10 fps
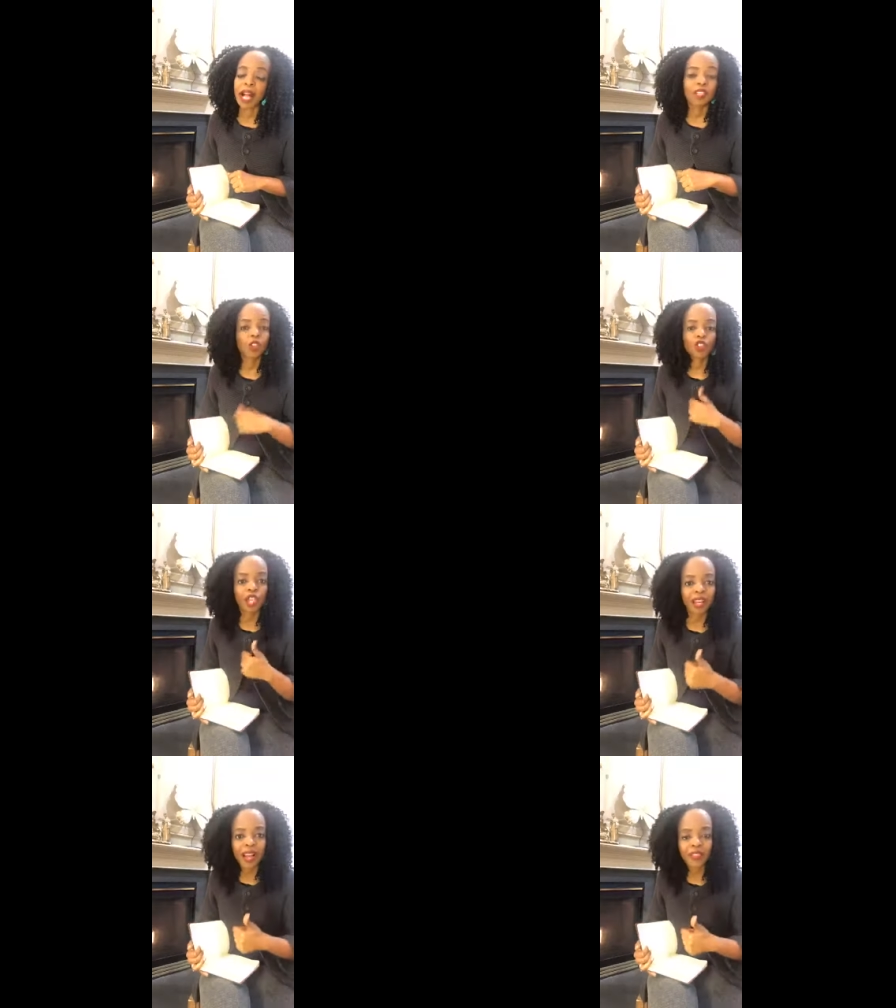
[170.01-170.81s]
And so
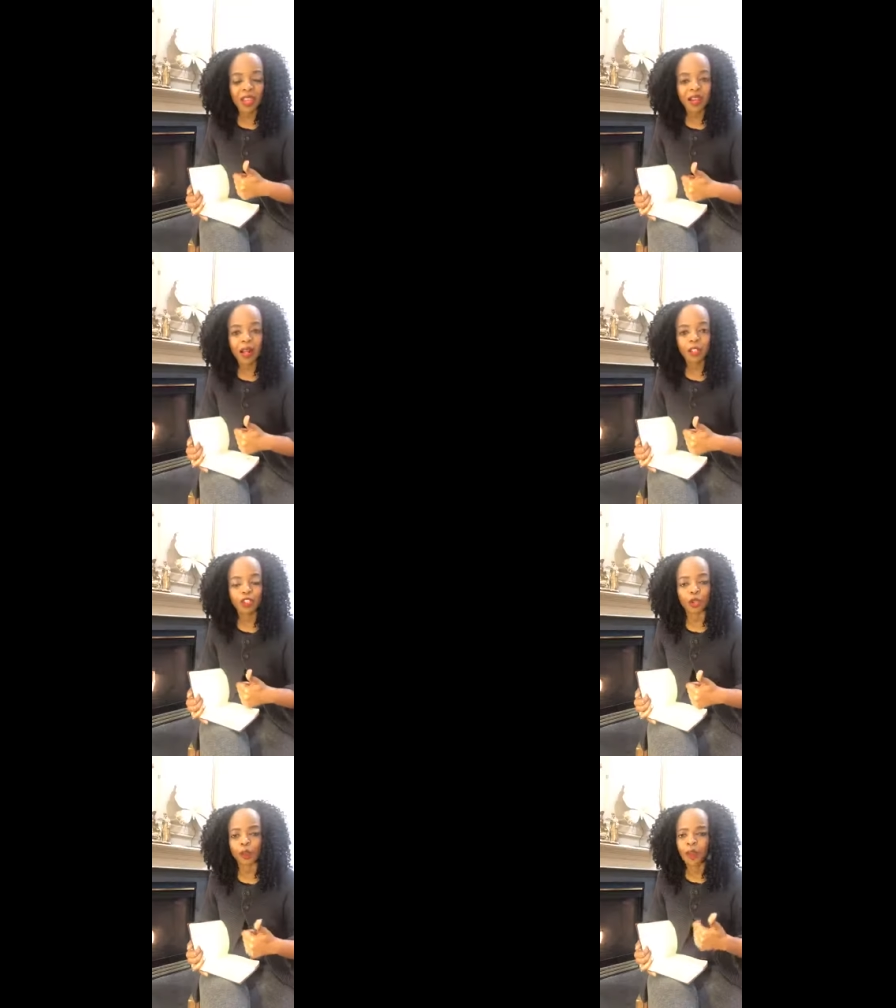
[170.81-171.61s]
check out their
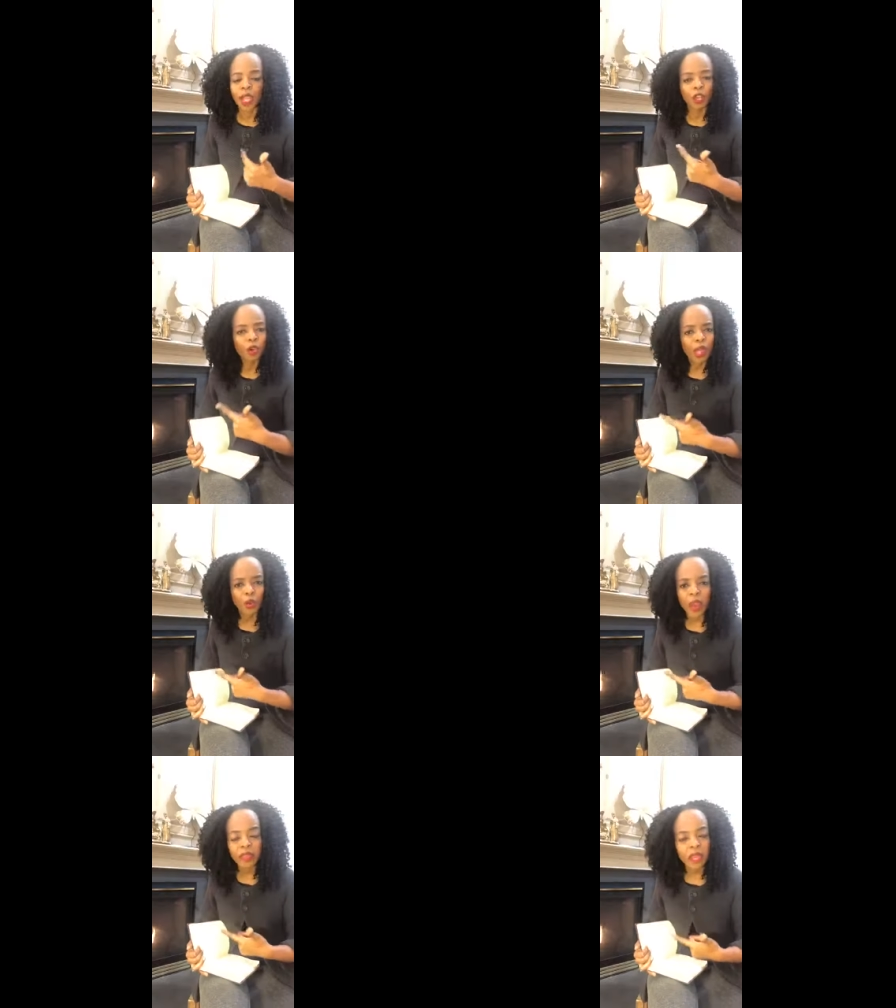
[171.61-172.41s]
culture. Look
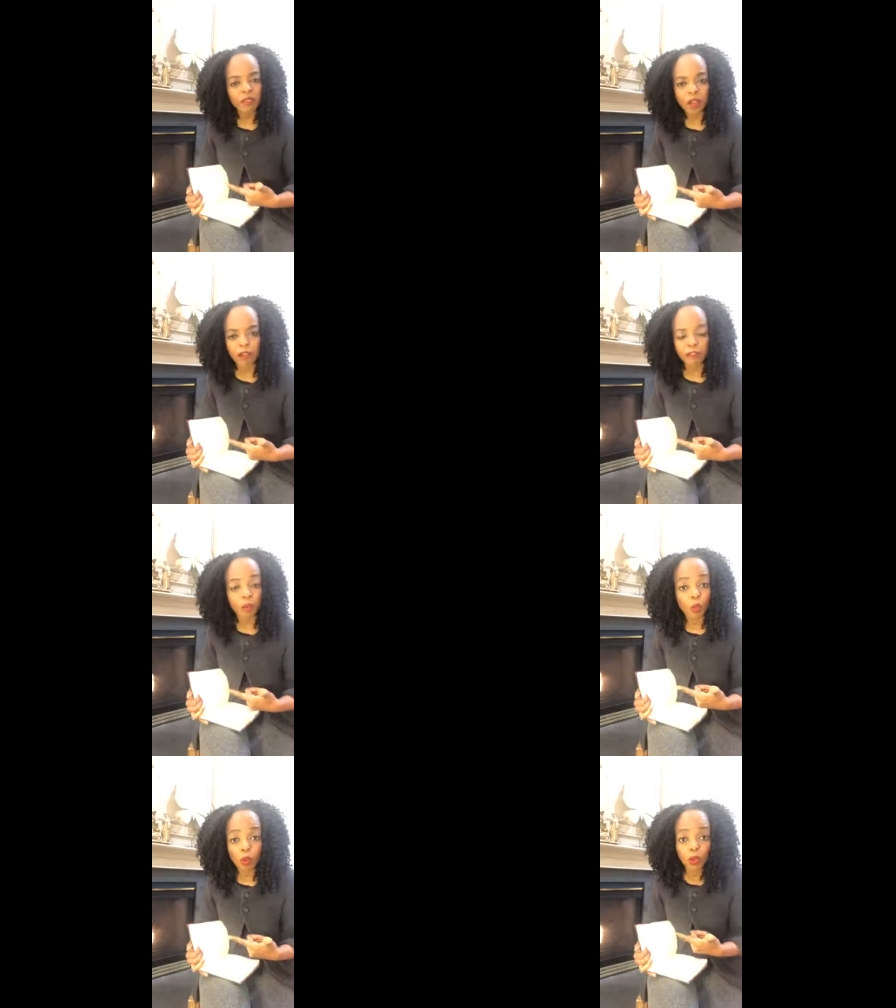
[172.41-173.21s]
at where they have come
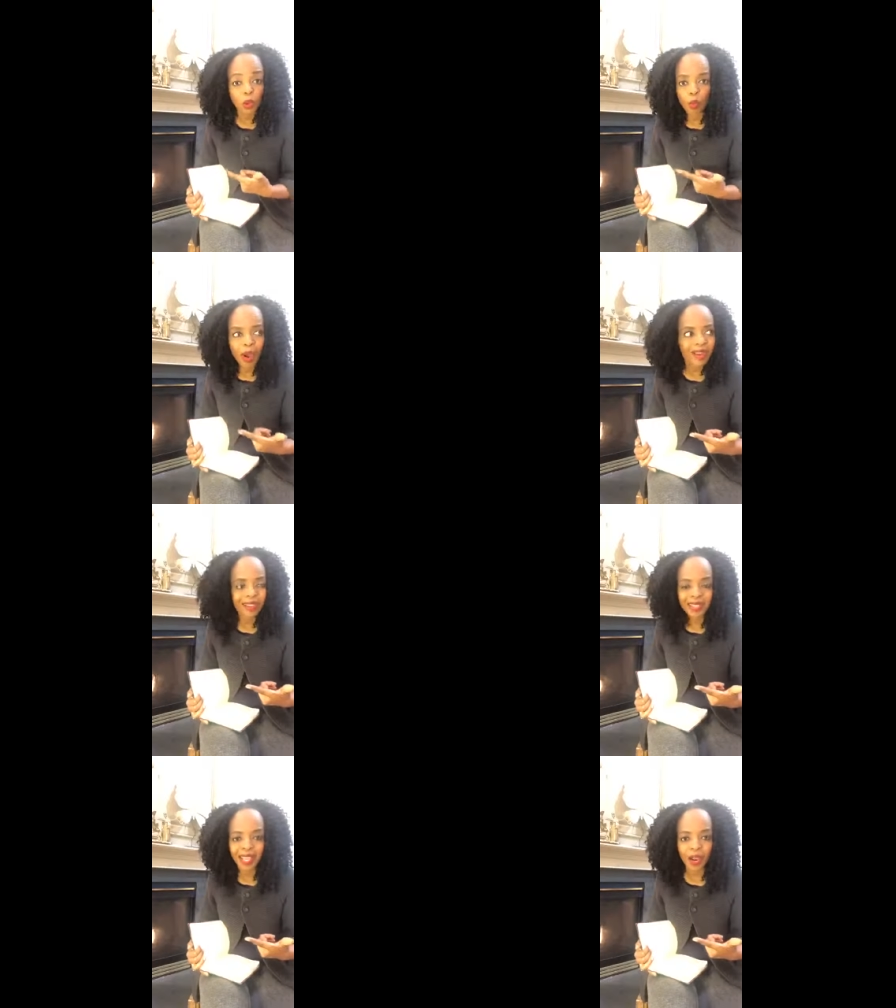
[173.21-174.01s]
from. You know, what
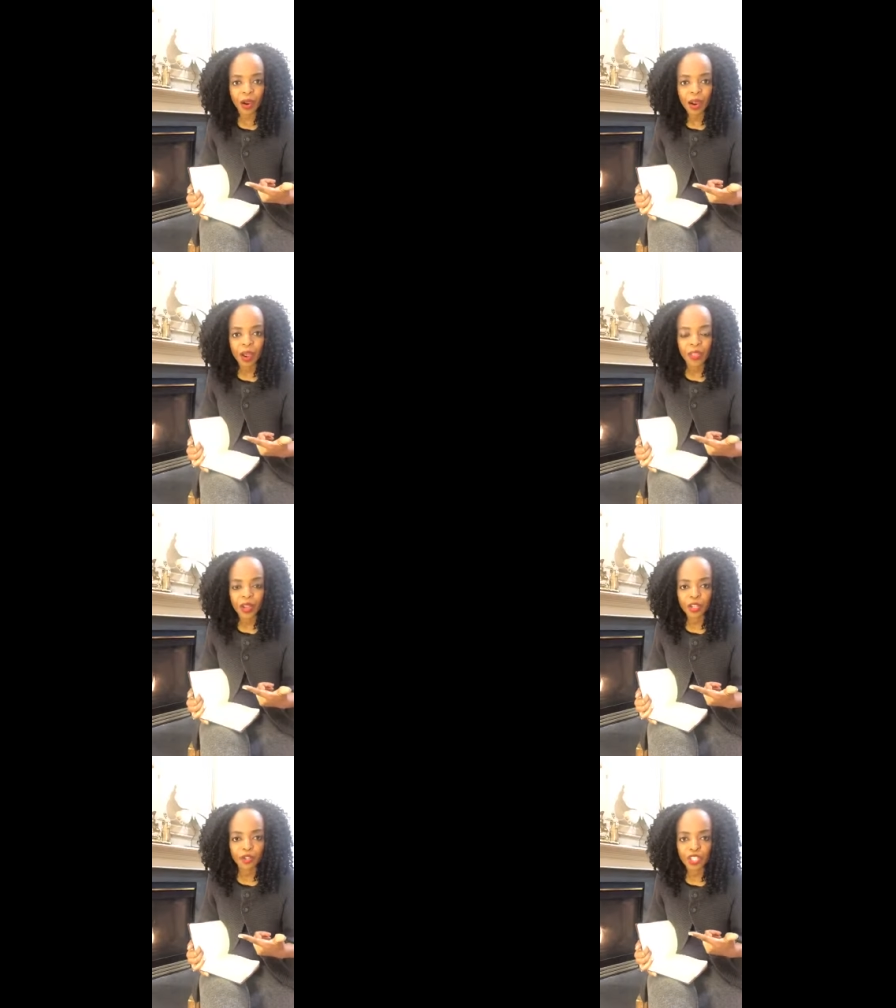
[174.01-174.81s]
has their
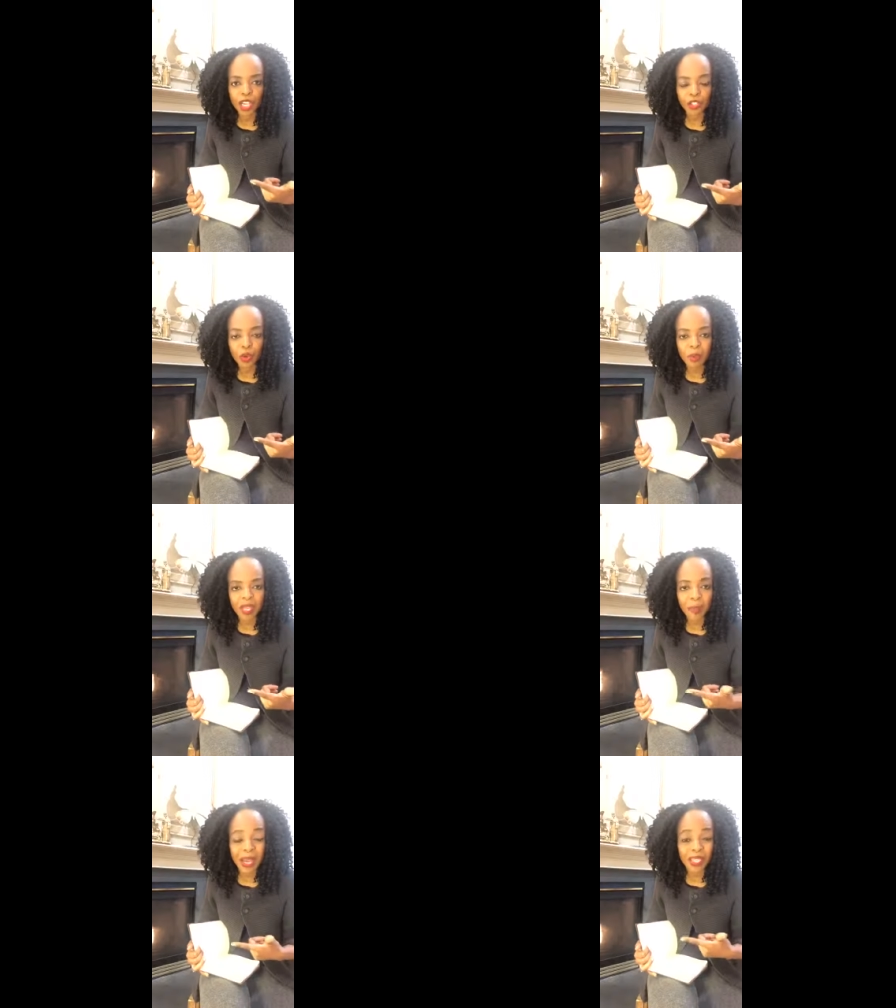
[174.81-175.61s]
their trajectory been
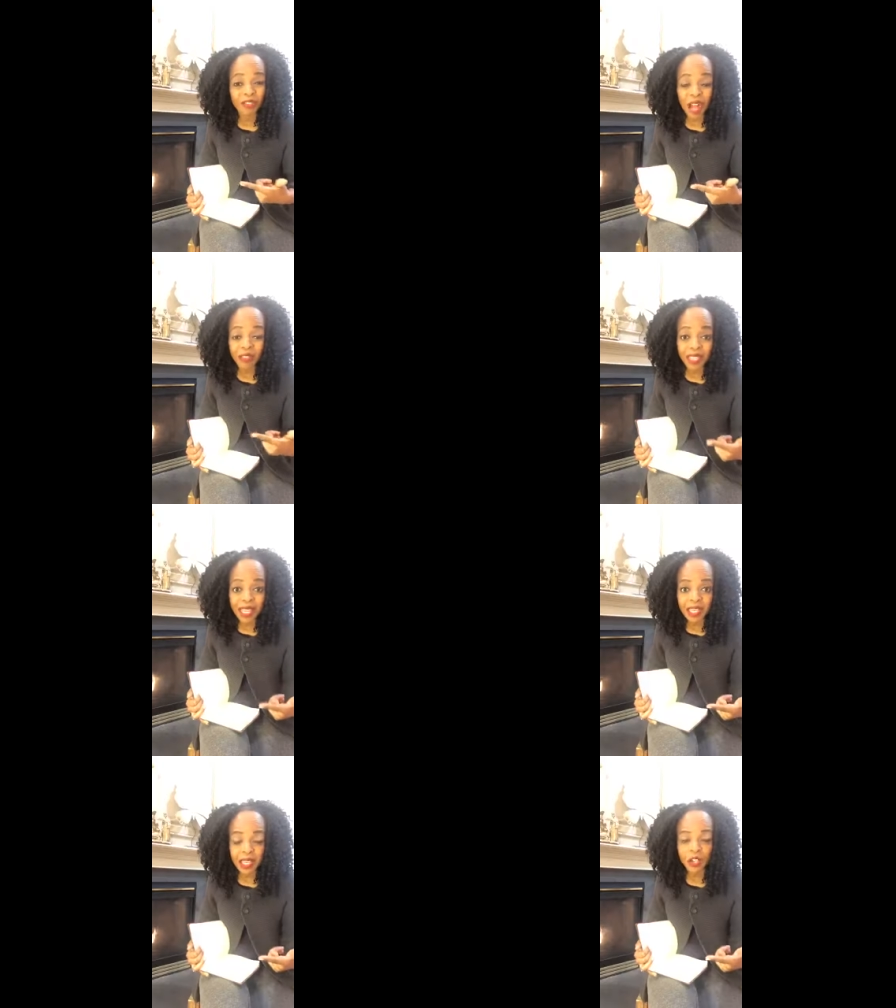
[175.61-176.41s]
in the past five,
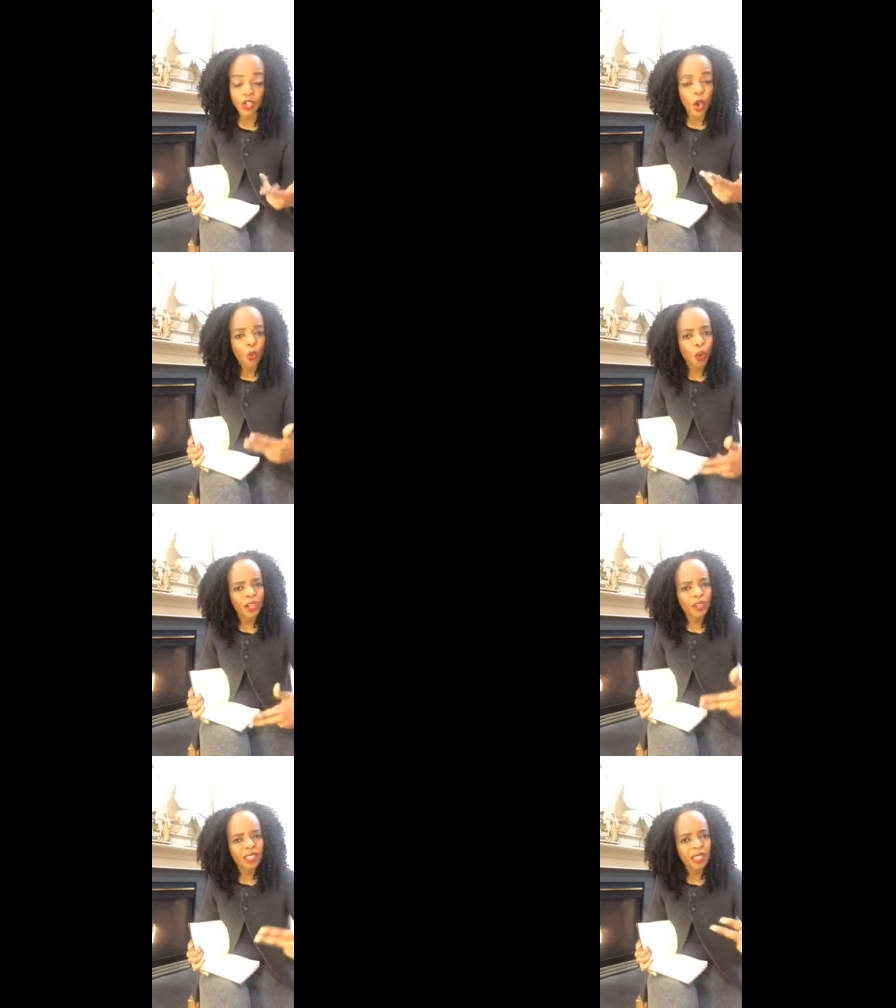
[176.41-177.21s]
ten years?
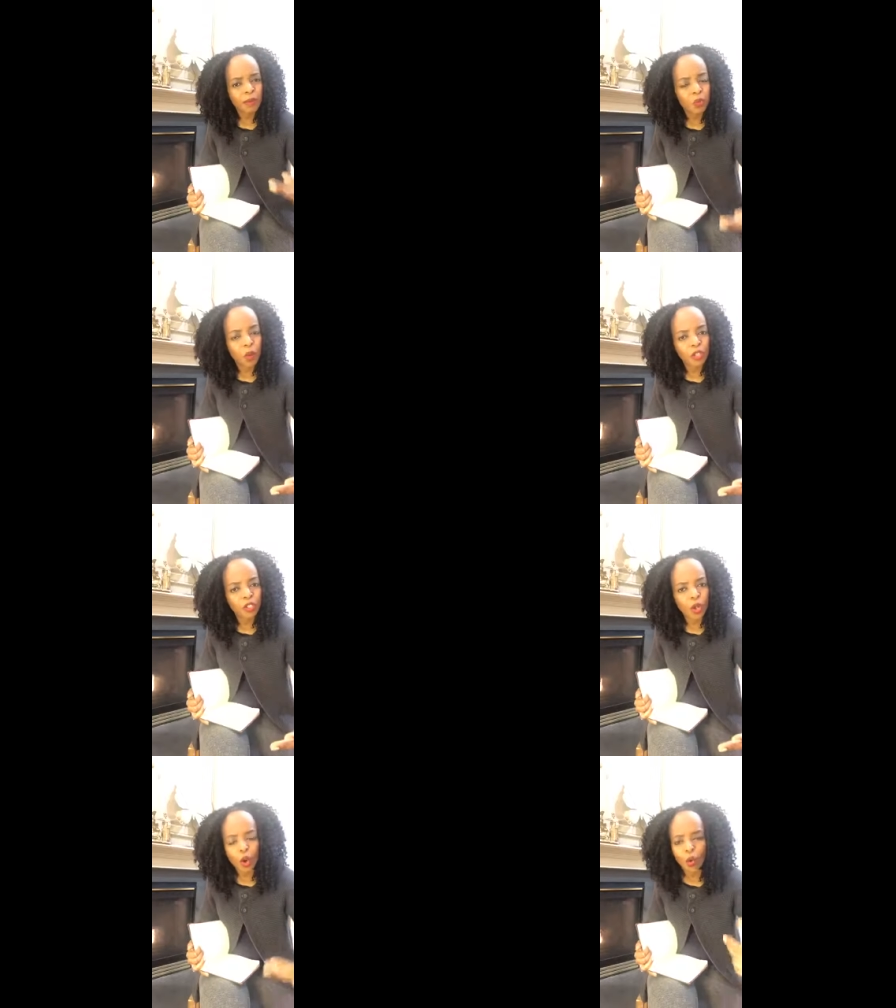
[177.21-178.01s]
Where do they seem to want to go?